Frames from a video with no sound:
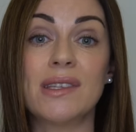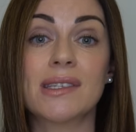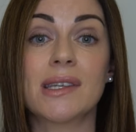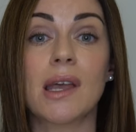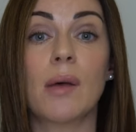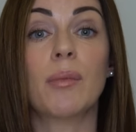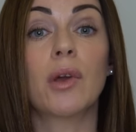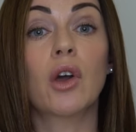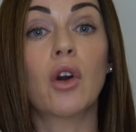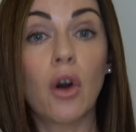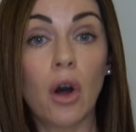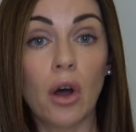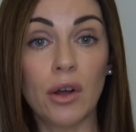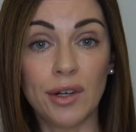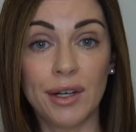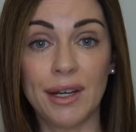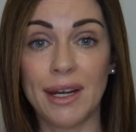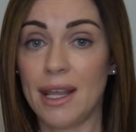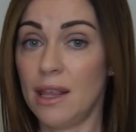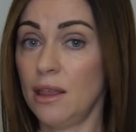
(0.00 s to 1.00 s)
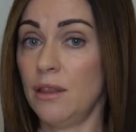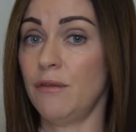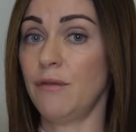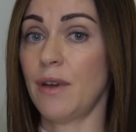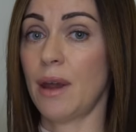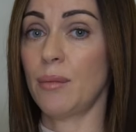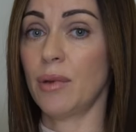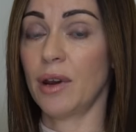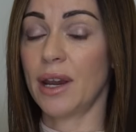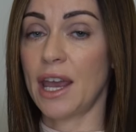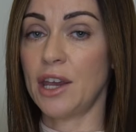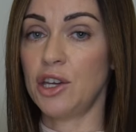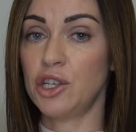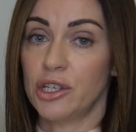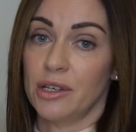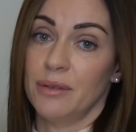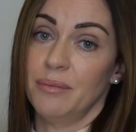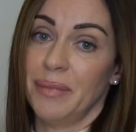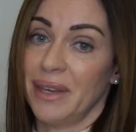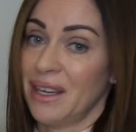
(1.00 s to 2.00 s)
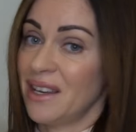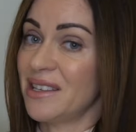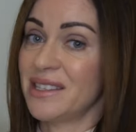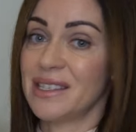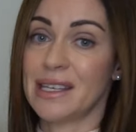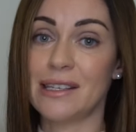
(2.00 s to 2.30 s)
some cotton in the fabrication because